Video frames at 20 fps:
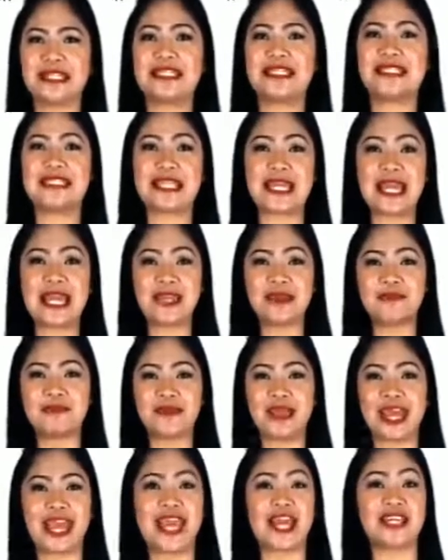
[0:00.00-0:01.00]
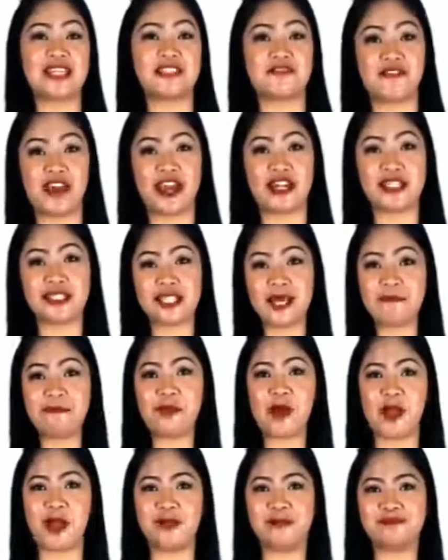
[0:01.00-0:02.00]
See, it is very
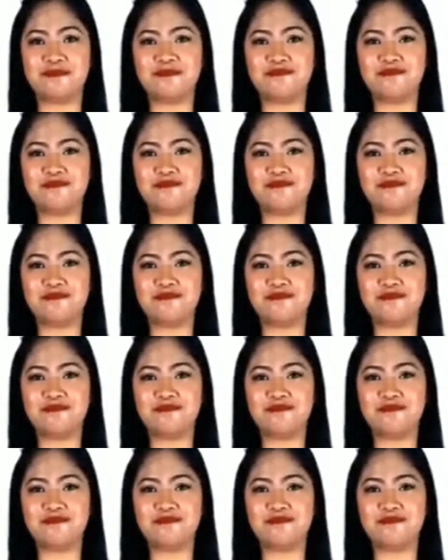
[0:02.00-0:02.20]
simple.